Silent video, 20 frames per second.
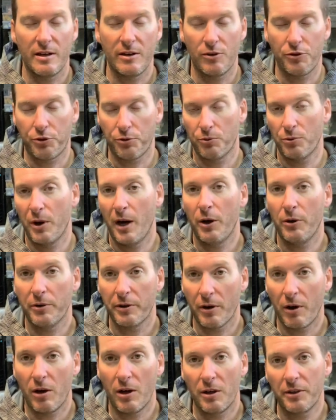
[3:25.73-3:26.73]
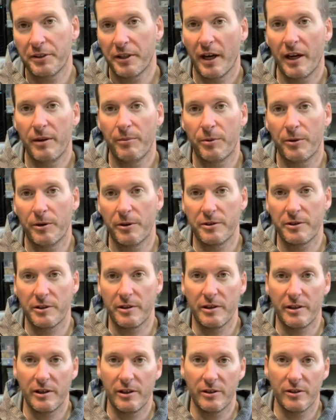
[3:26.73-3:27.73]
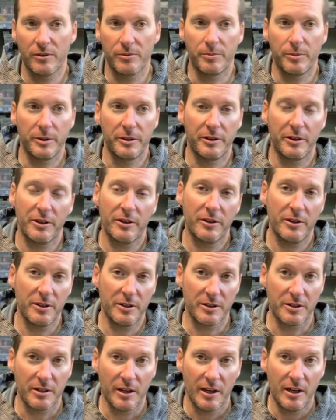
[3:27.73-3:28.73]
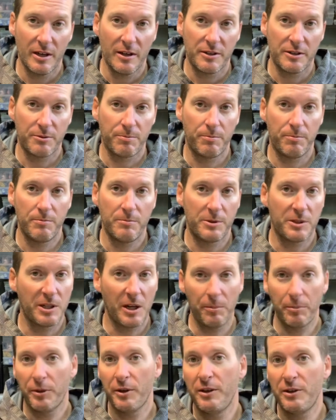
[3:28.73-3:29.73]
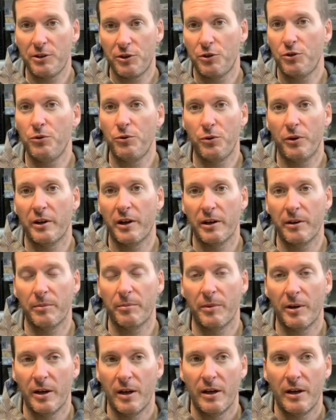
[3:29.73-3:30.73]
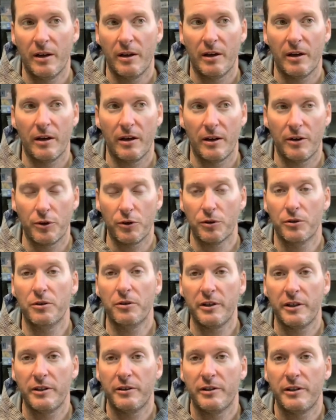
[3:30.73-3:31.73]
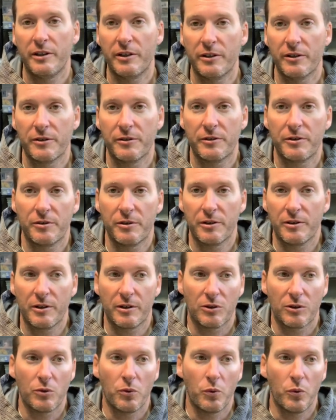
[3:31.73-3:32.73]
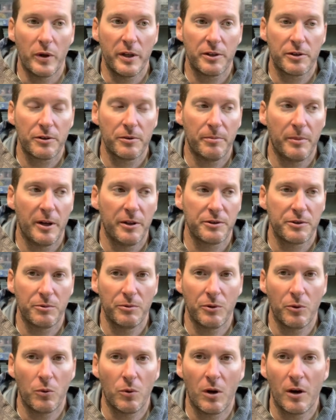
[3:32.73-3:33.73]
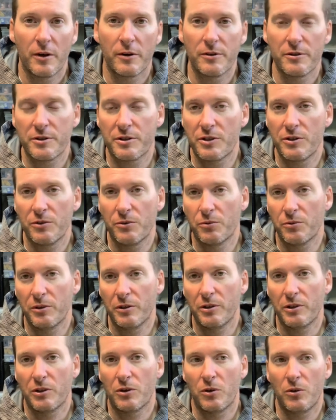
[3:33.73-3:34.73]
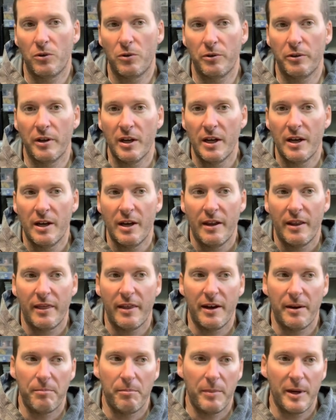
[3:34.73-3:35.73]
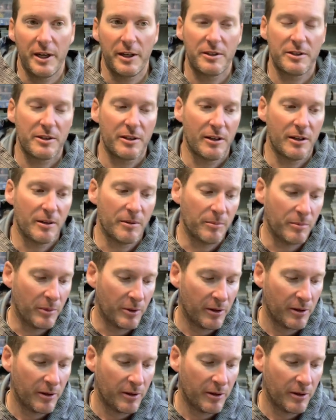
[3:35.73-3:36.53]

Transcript: throughout all time periods of the year, but there is something to them. Early in the year, during like the winter months when the water is still really cold, that makes them